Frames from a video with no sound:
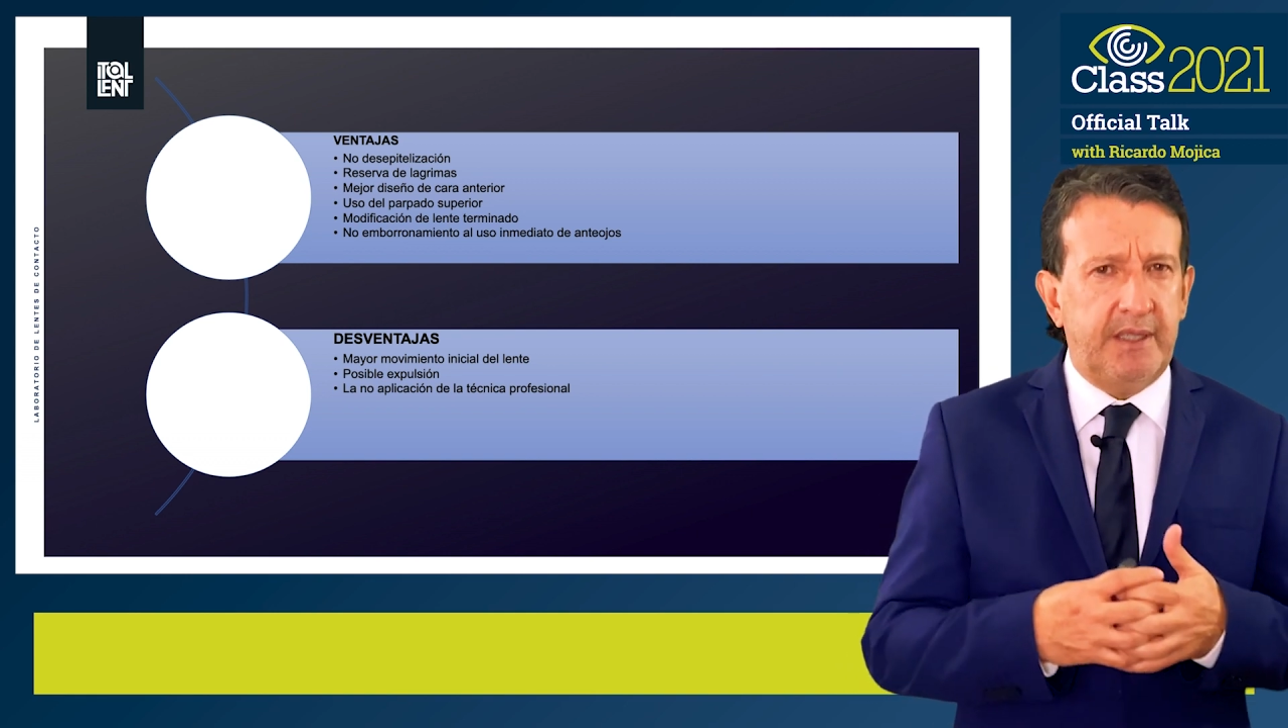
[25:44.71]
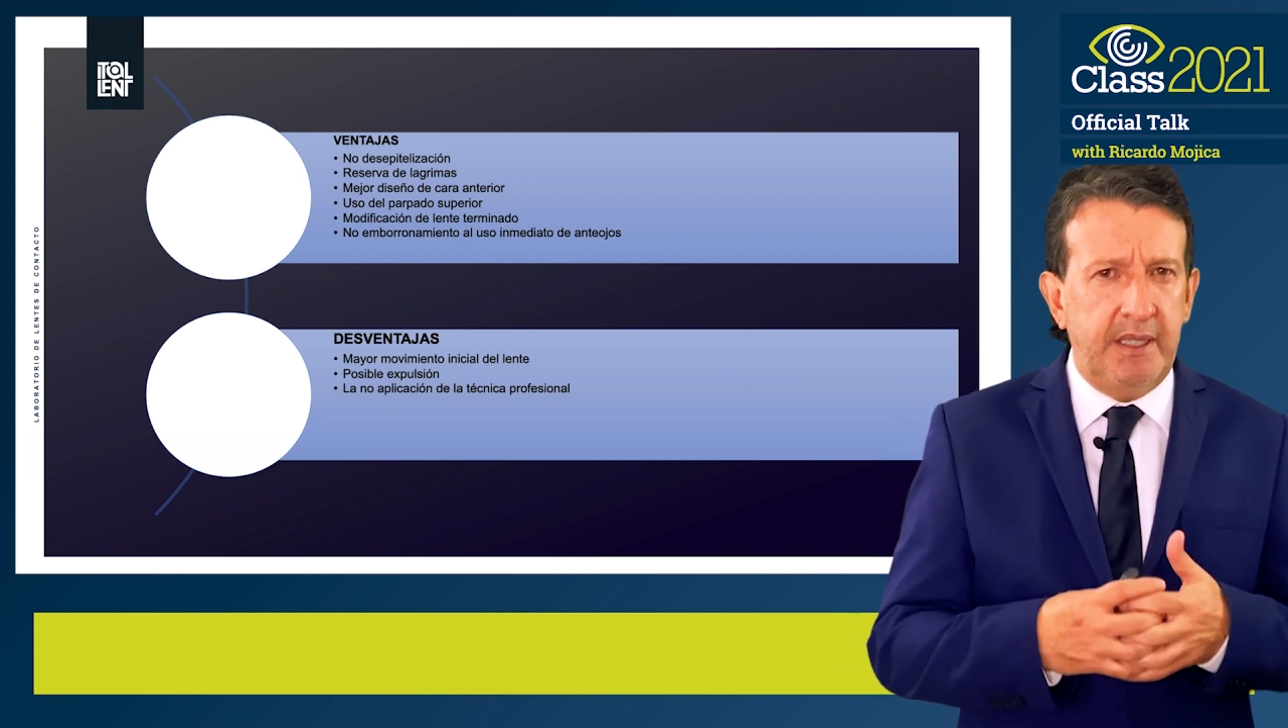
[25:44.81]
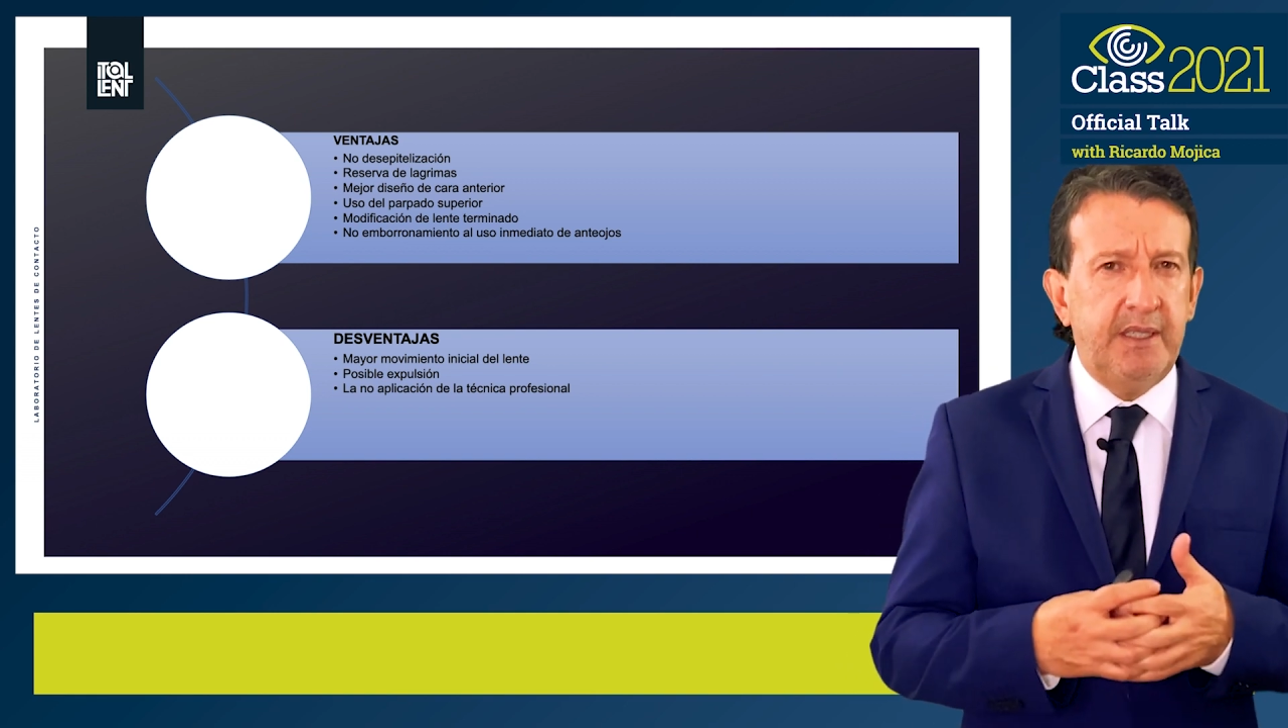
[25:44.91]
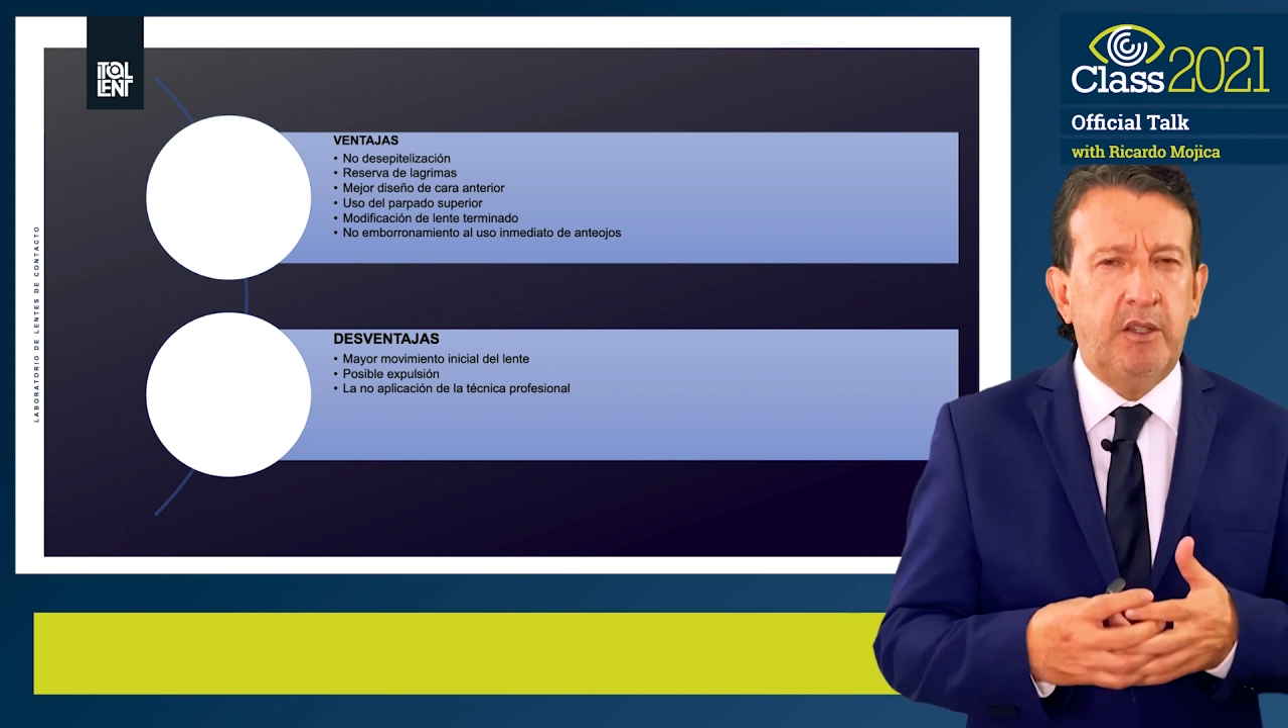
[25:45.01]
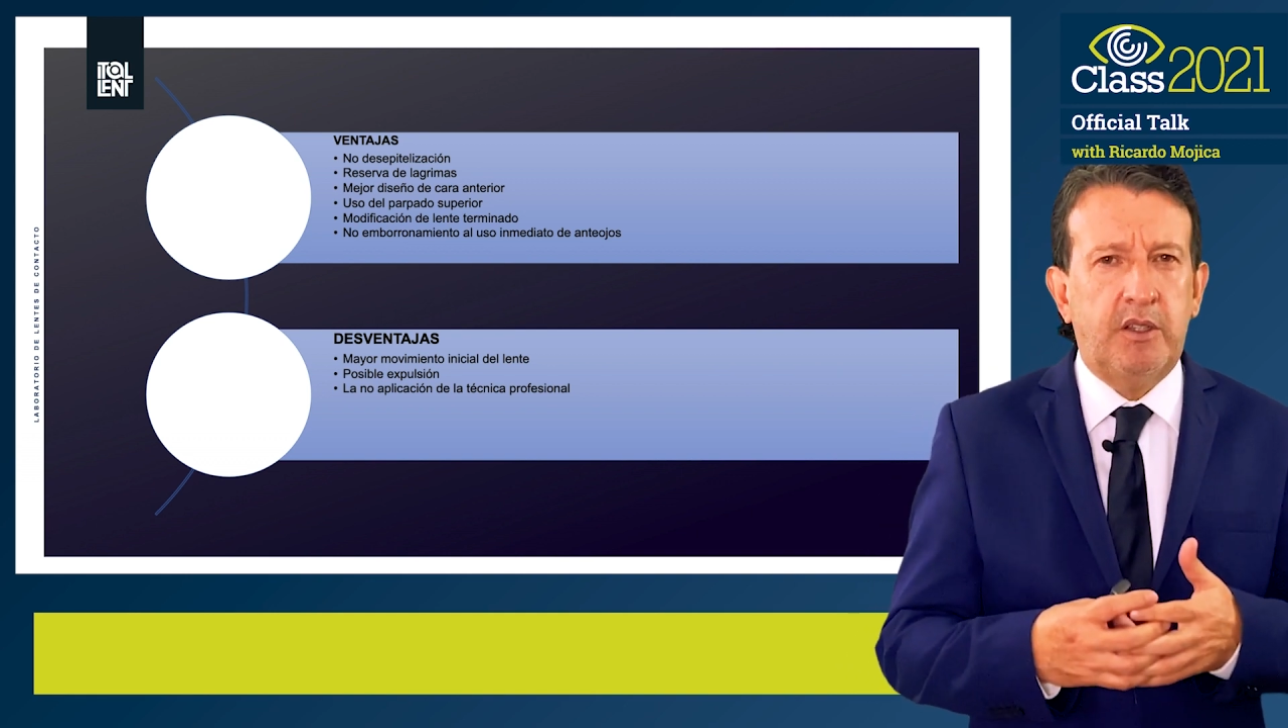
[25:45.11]

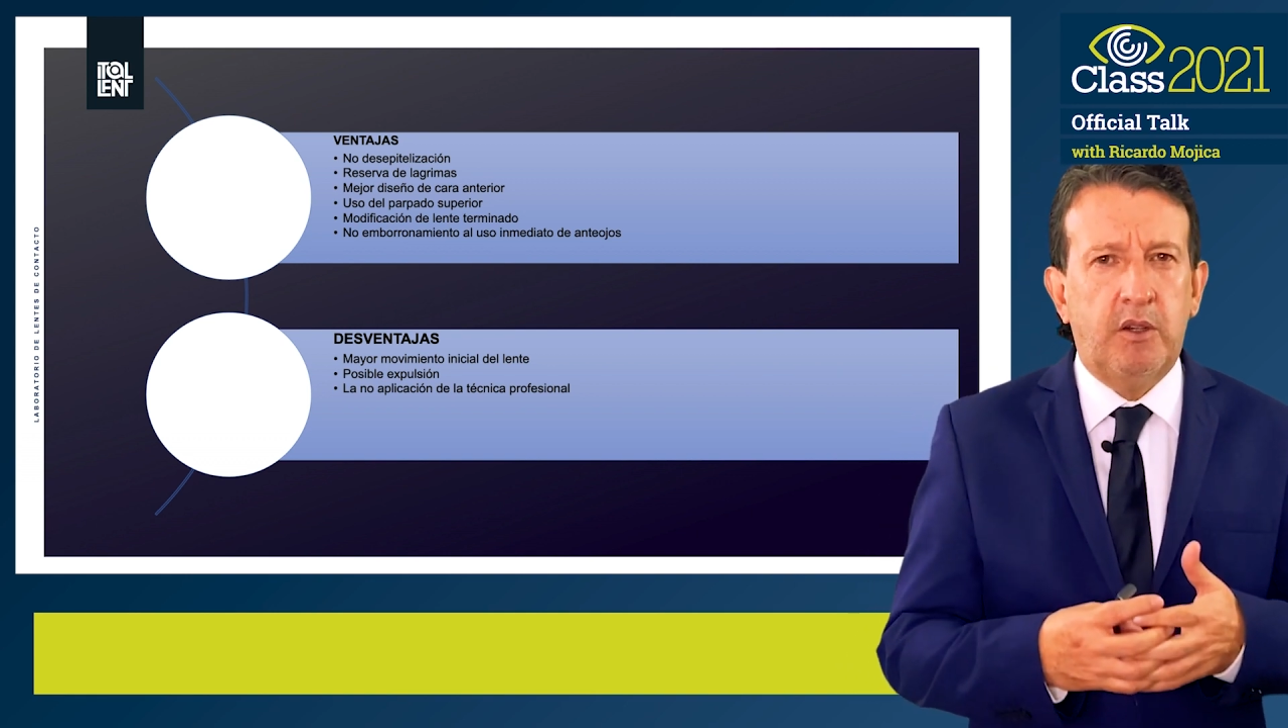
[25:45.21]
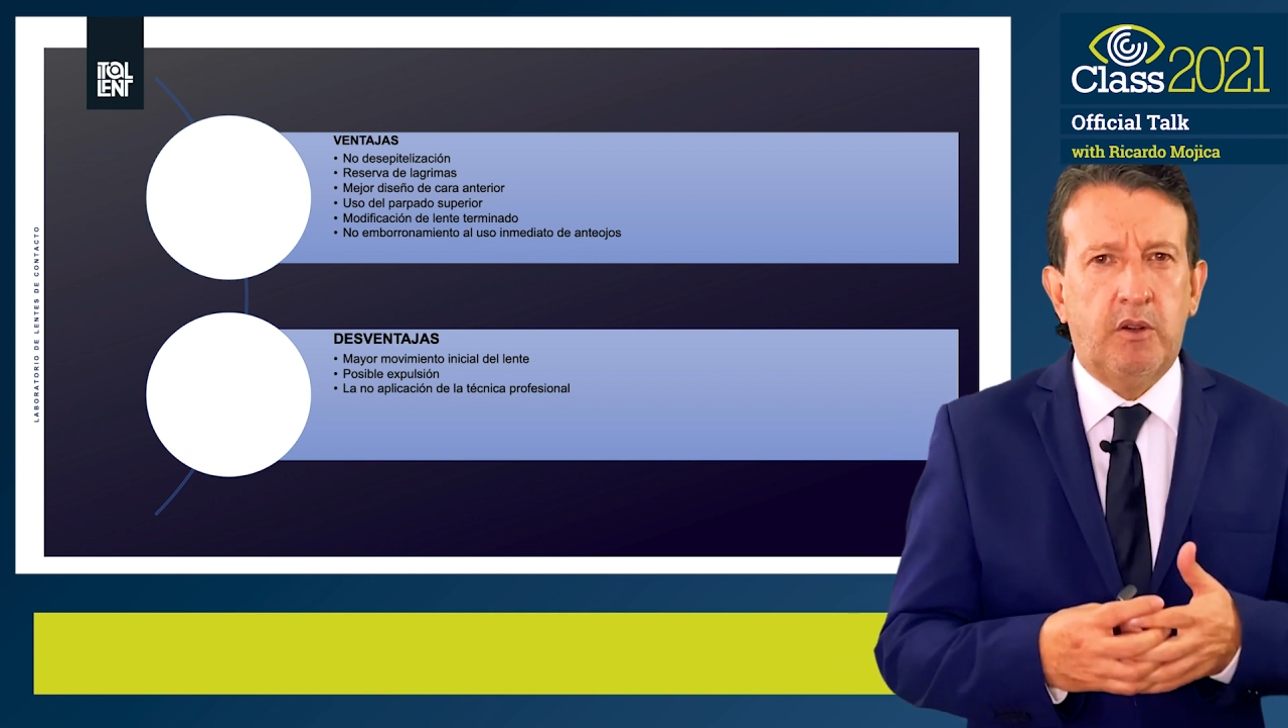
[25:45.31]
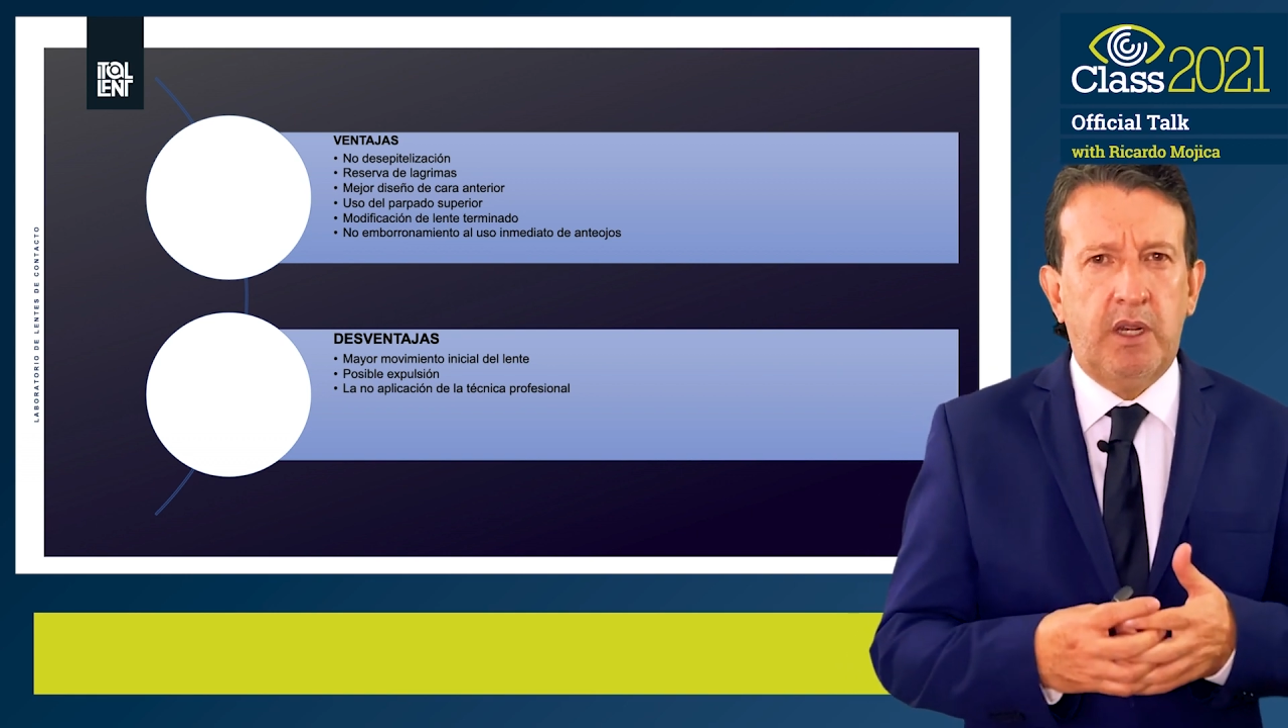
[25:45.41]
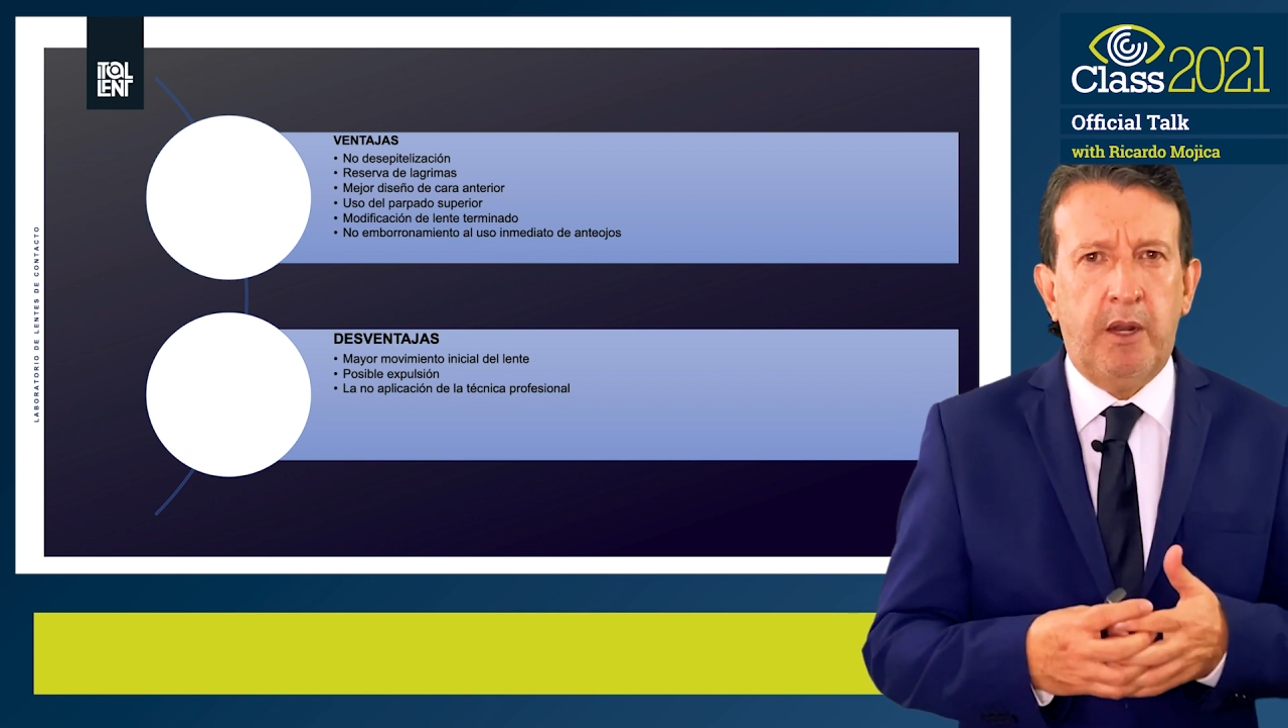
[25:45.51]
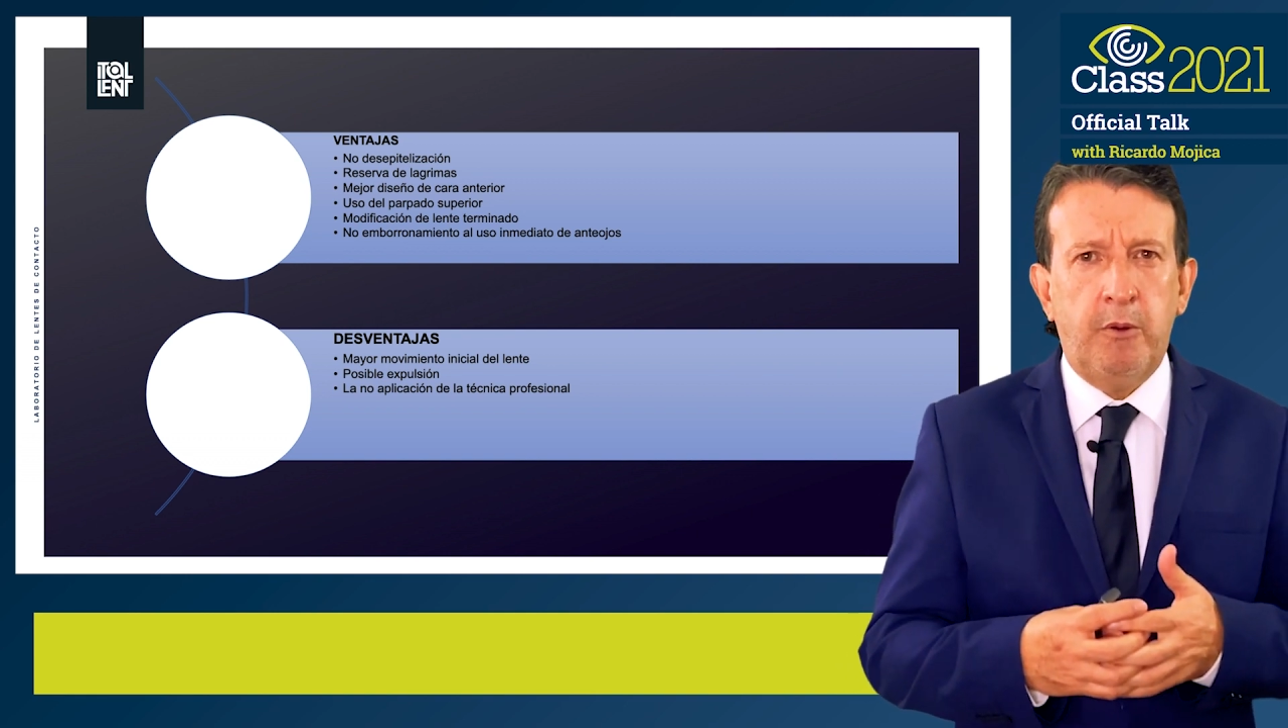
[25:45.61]
in this
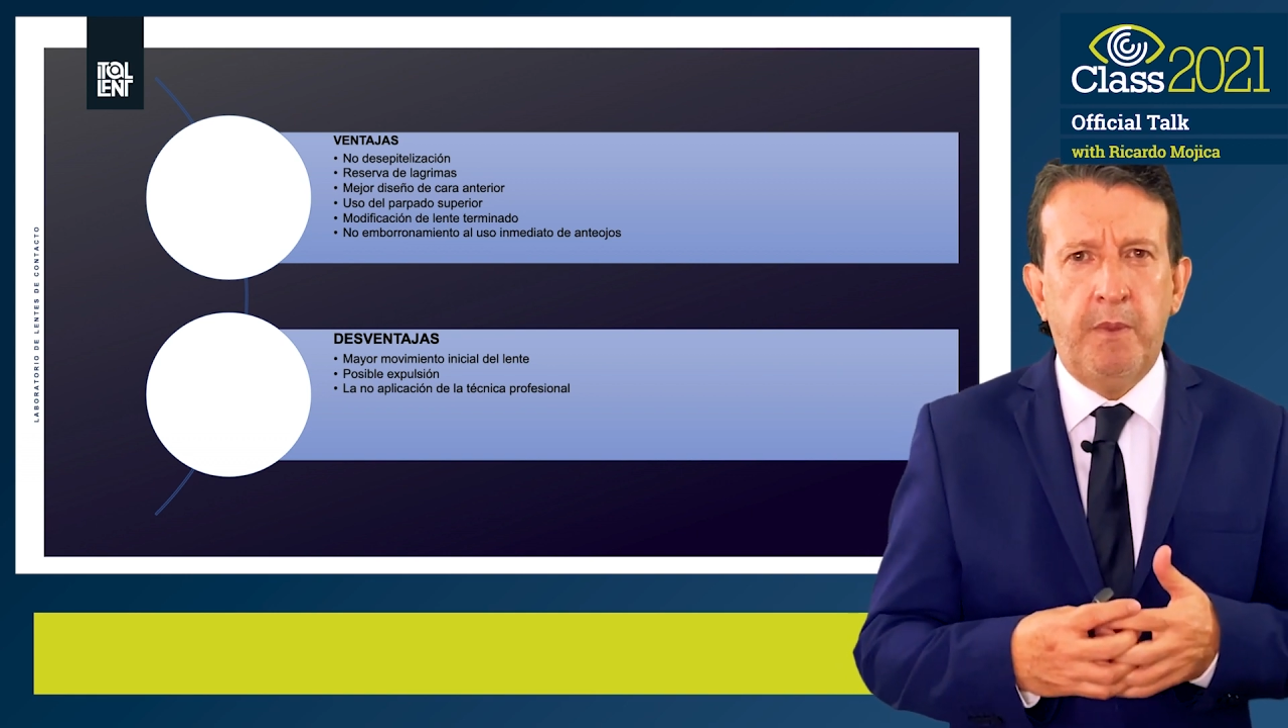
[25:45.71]
concept,